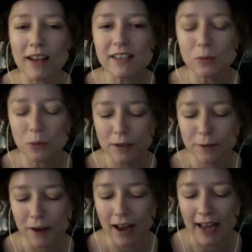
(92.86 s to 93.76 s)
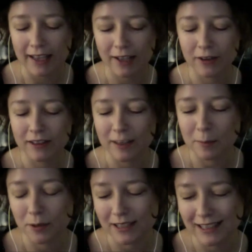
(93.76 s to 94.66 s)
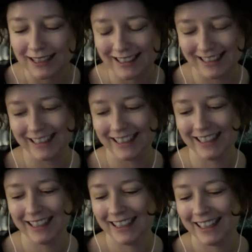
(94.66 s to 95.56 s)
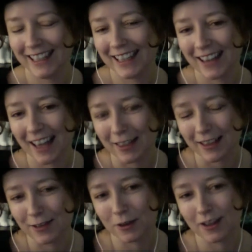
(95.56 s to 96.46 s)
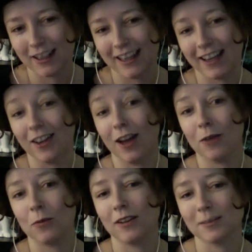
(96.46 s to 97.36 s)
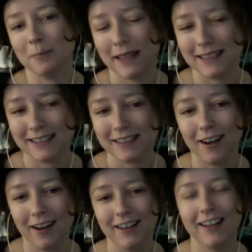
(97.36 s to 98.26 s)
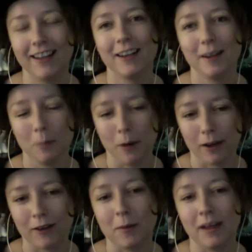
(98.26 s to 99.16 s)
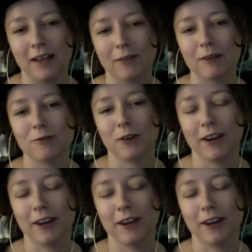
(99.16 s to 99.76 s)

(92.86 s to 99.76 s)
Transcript: the word for accurately predicting that things are going to get a lot worse based on Mercury being in retrograde?